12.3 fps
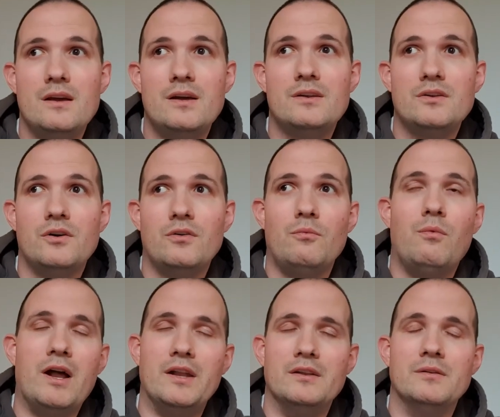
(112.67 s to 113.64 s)
Not
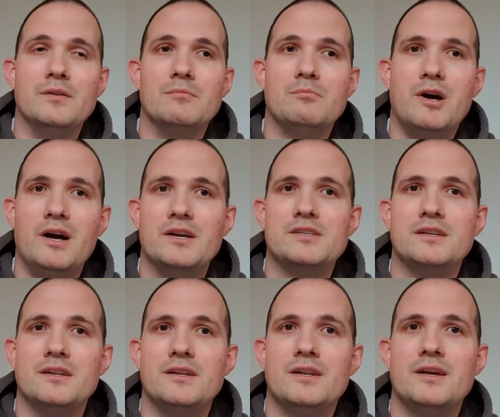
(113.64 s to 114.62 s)
one
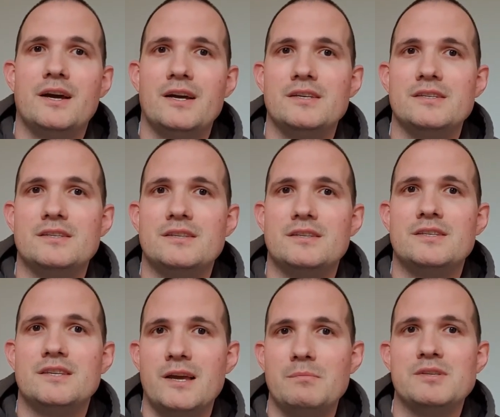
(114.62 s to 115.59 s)
person has the
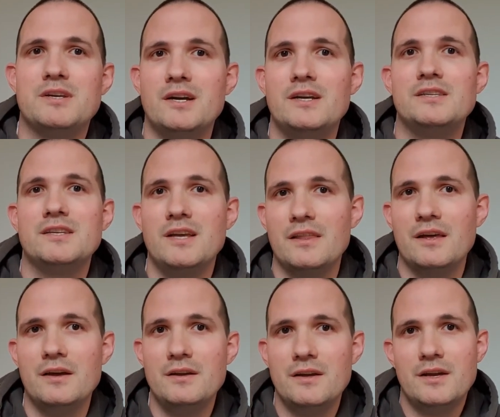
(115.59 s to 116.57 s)
same sight as the
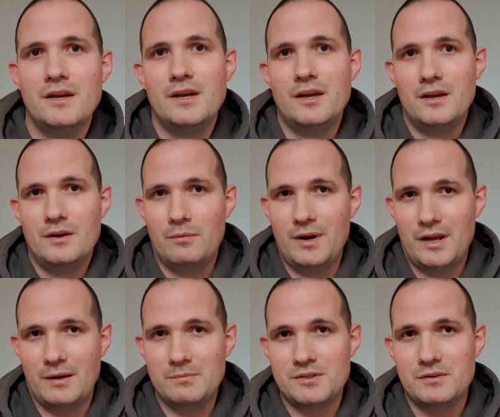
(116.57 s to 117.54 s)
other when it
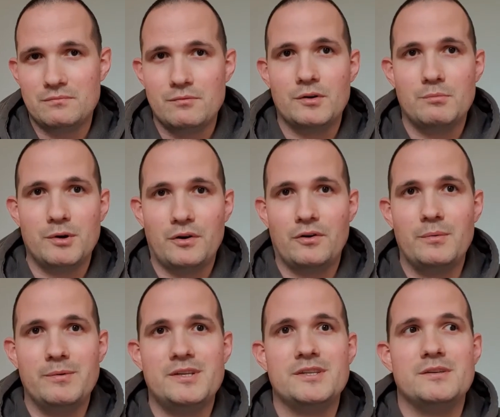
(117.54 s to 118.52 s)
comes to rod
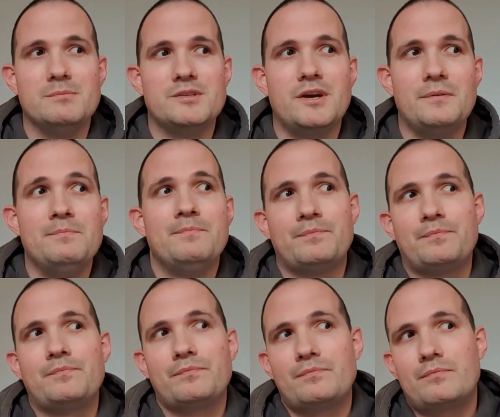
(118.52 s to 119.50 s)
monochromatism. So
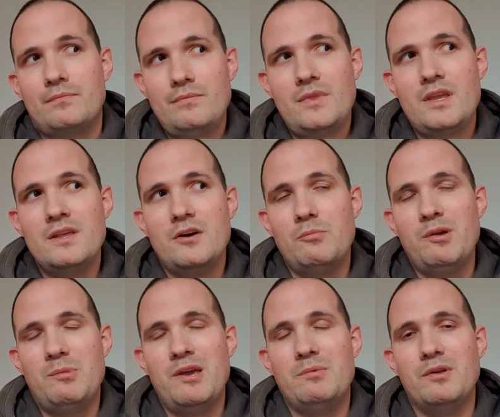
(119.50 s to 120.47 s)
there will be
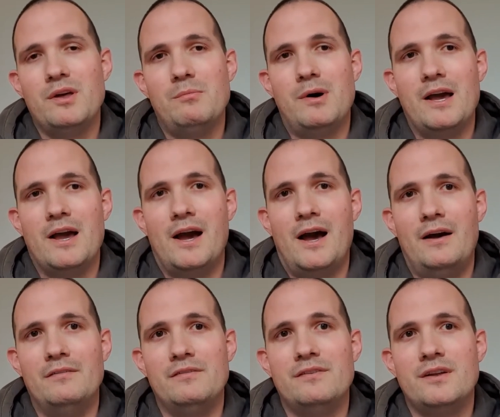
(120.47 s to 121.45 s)
people that might
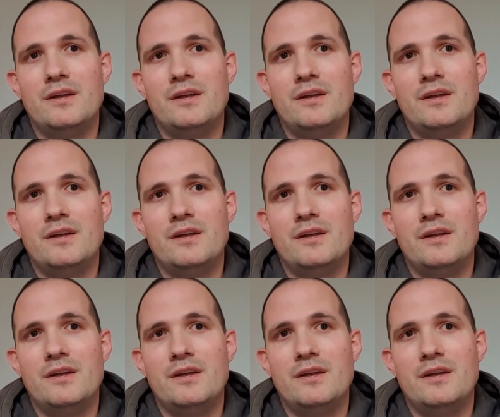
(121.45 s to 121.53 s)
have